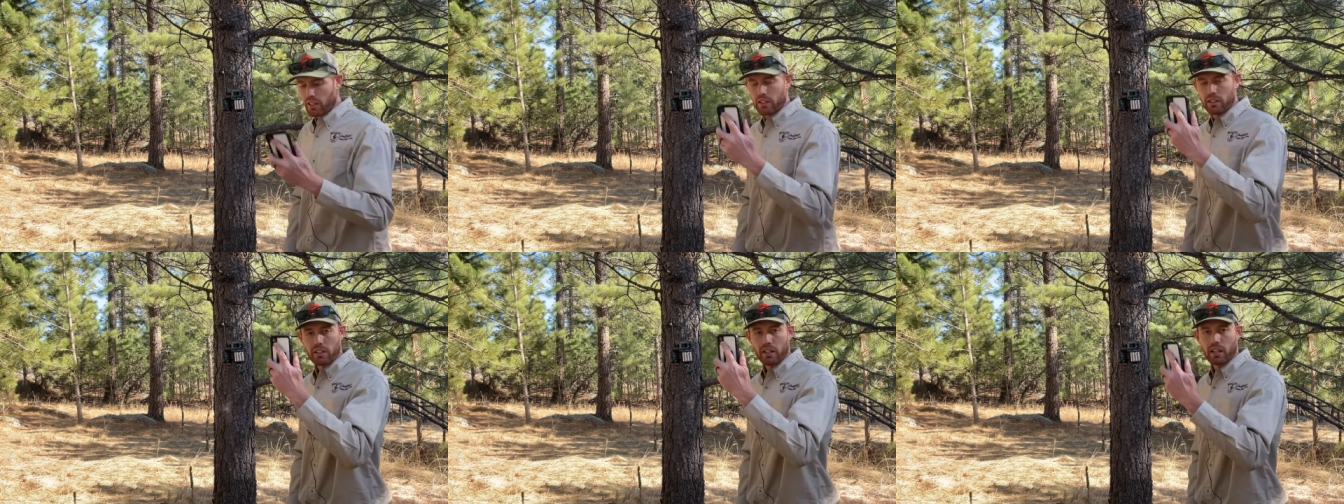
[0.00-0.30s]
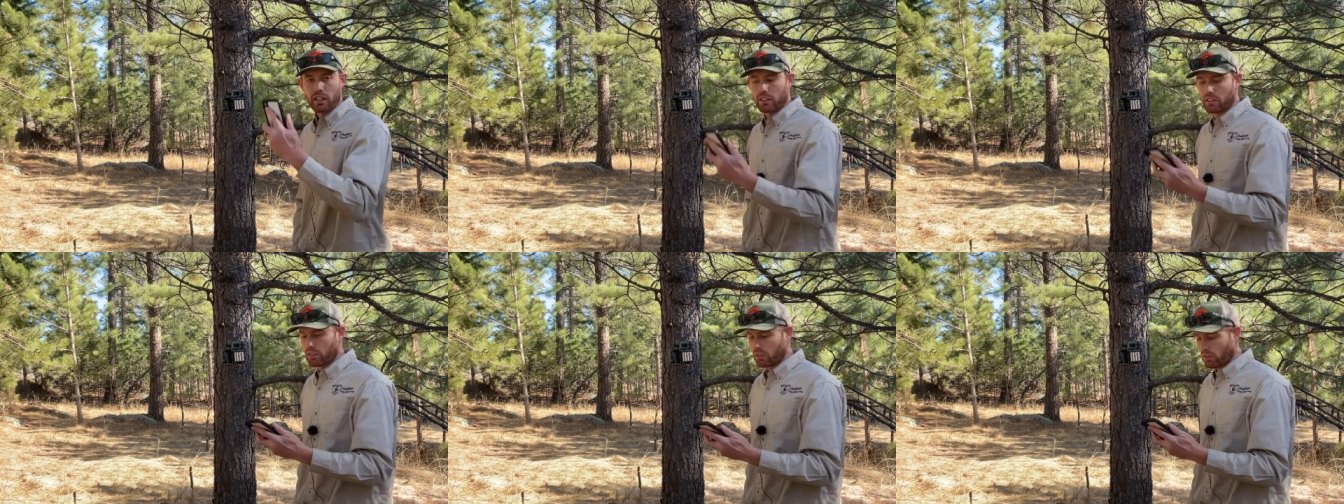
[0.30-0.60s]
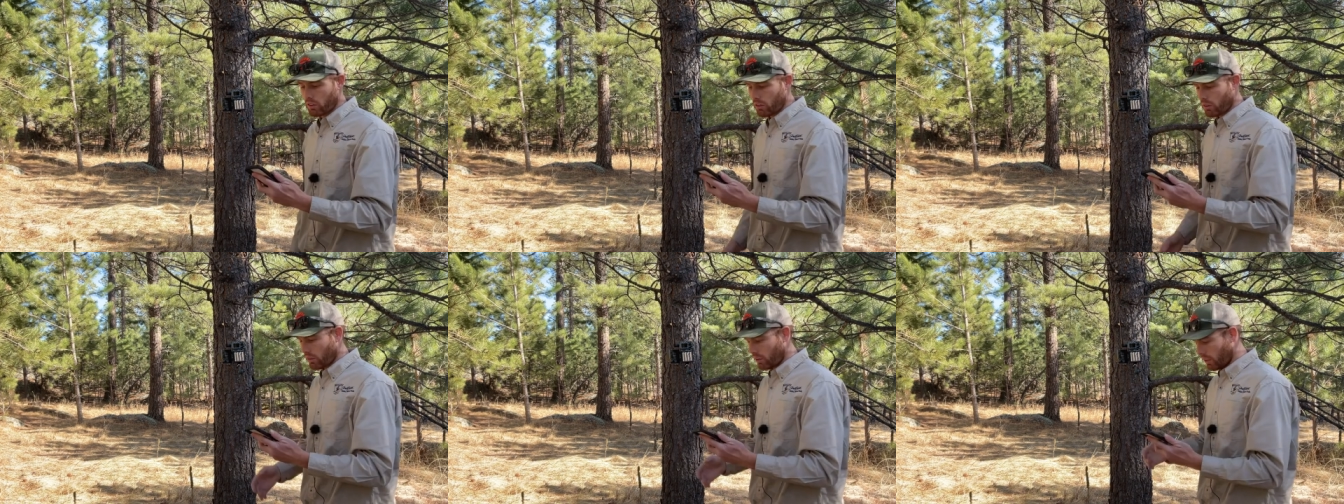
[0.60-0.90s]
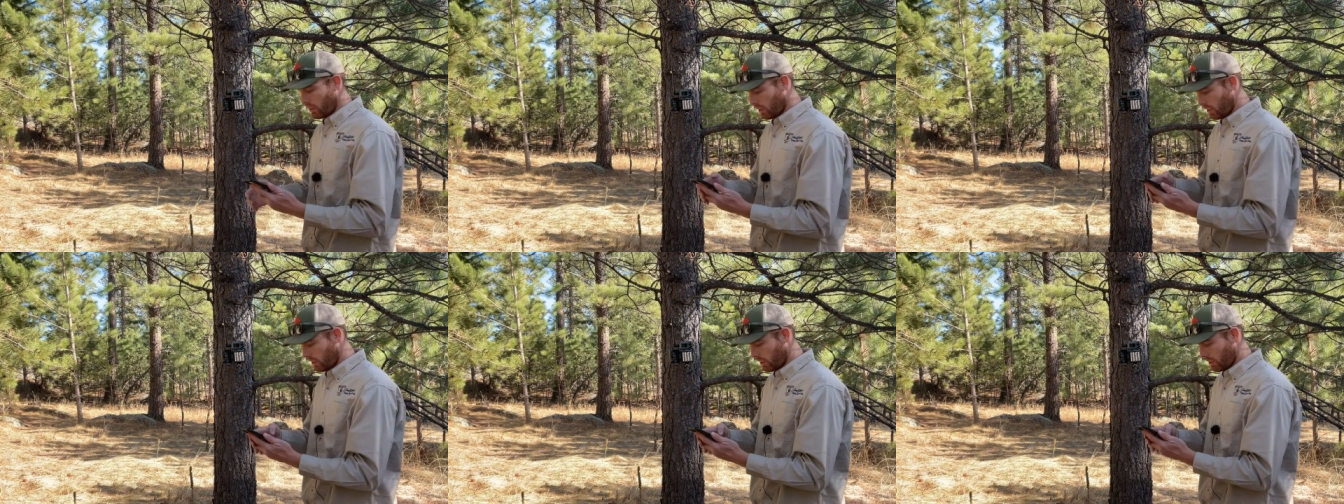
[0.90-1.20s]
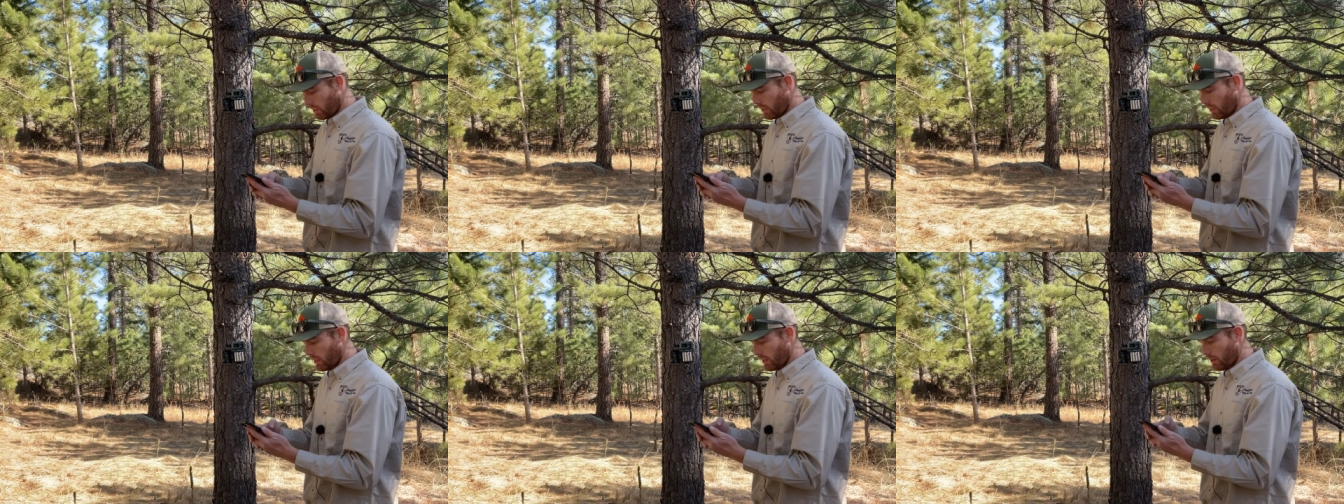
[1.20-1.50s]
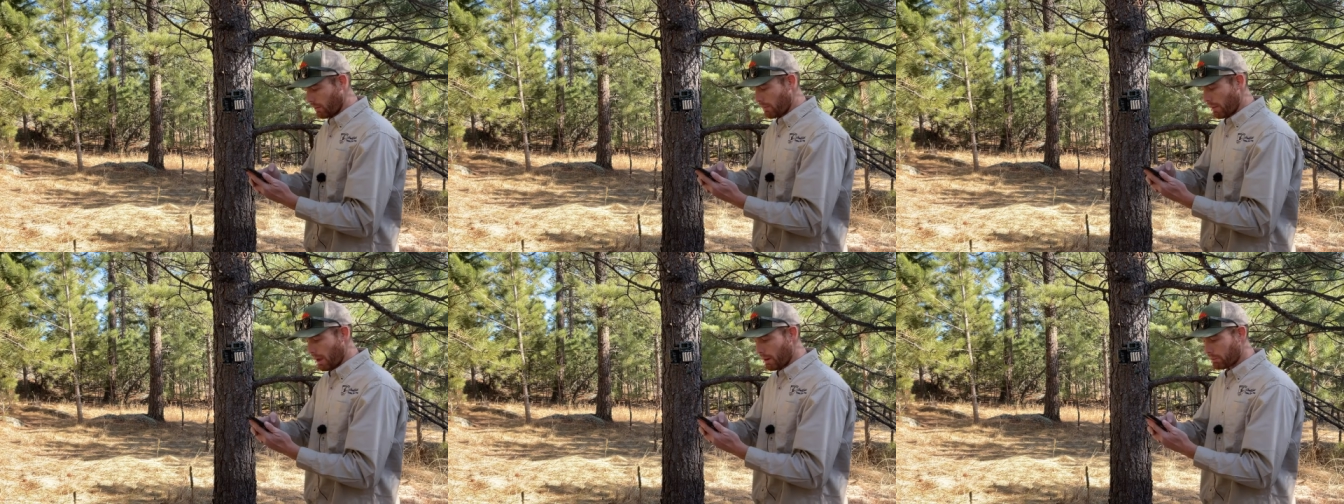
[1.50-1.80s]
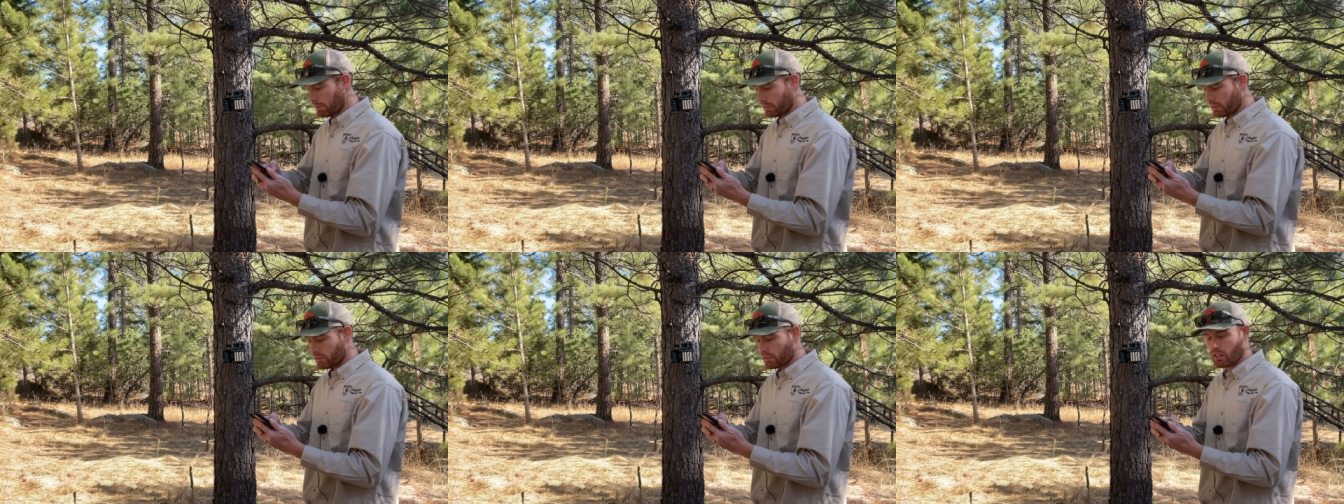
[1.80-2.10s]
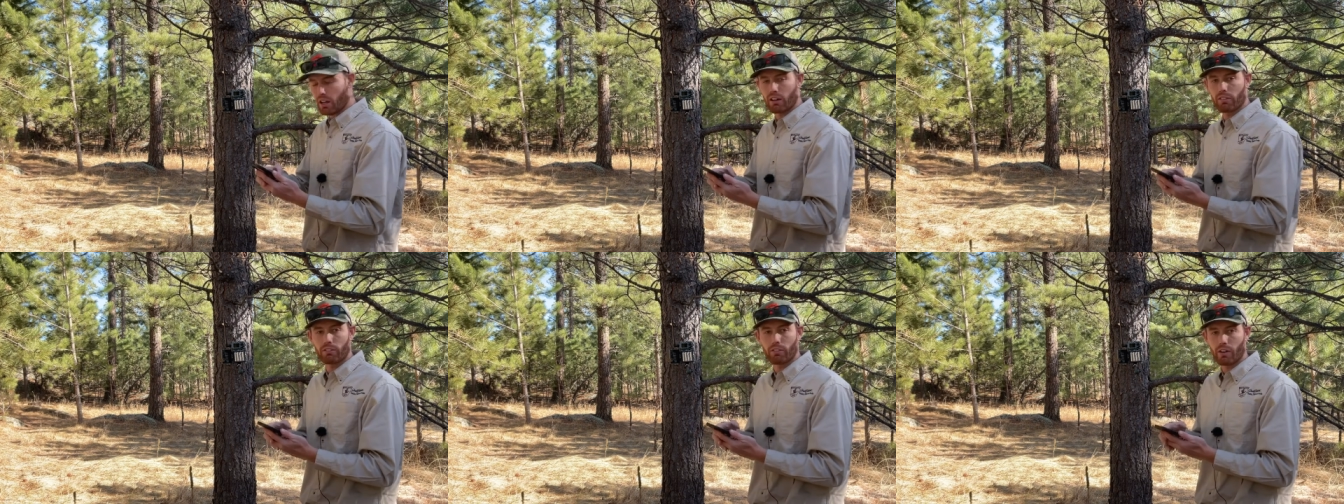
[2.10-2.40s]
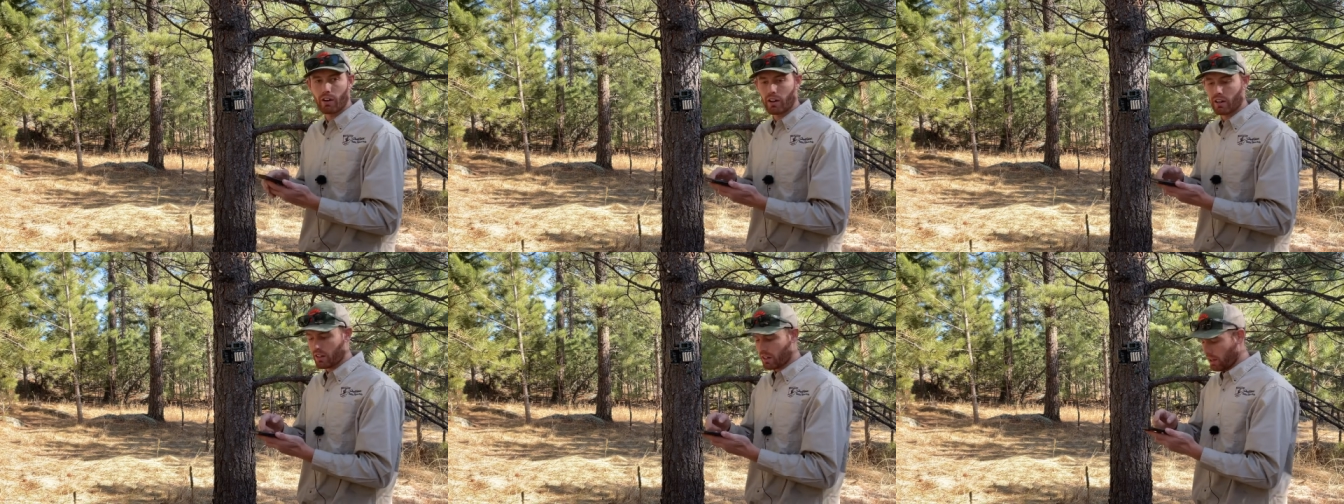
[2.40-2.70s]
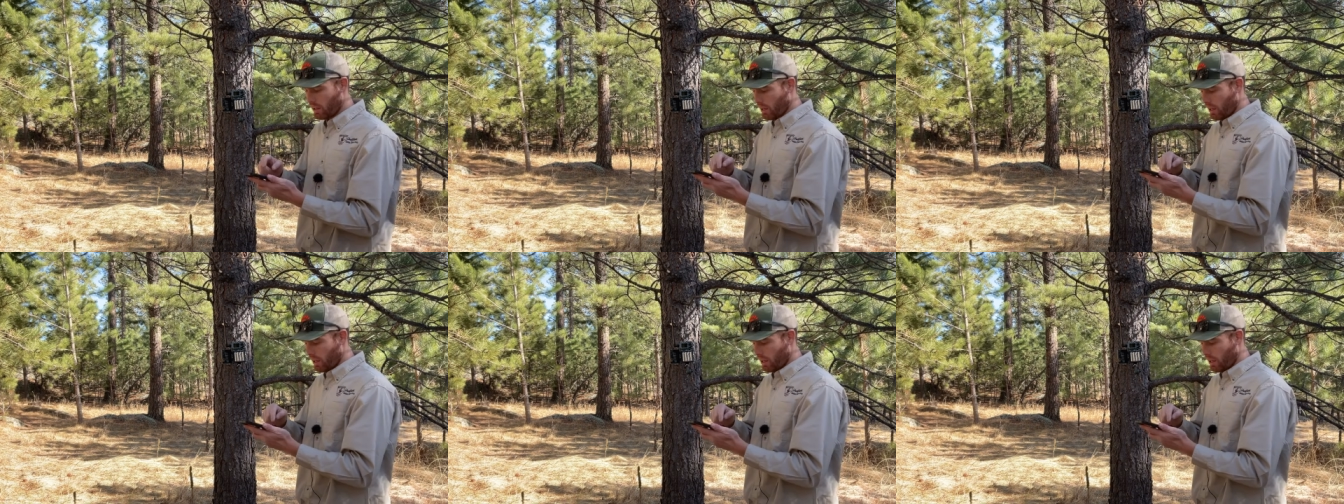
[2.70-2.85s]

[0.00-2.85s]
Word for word: Take your uh, mapping software